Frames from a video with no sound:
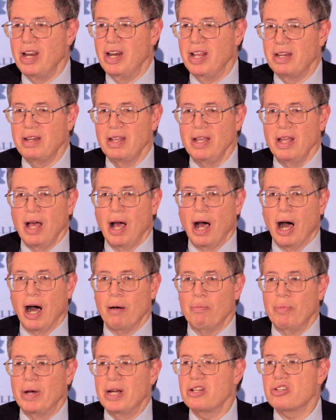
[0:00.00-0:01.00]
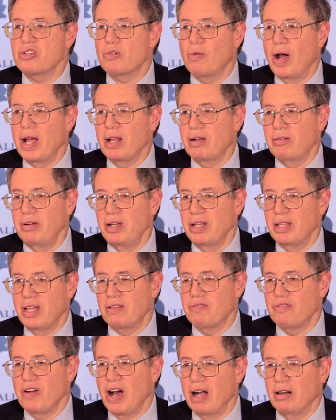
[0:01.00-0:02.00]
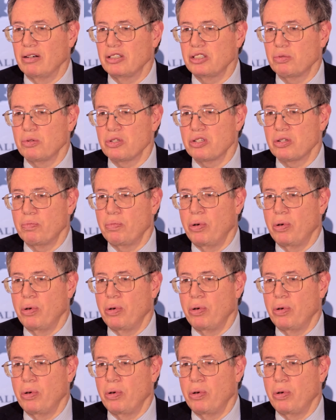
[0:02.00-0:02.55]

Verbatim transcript: in it, uh, but it's quite clear that violence was a